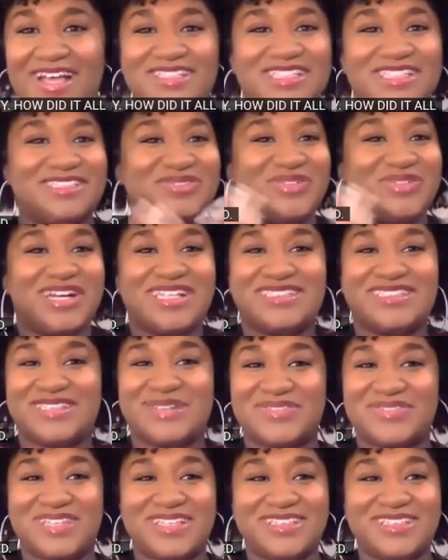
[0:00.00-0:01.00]
just wanting
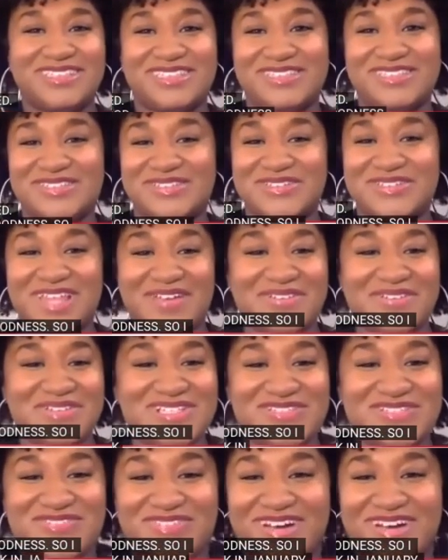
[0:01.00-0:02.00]
something to do that
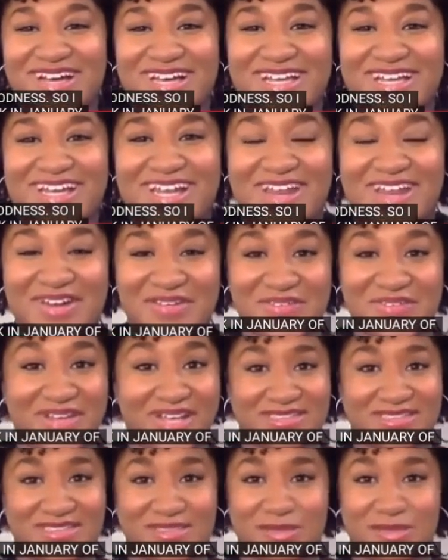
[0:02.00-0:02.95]
was fun and quick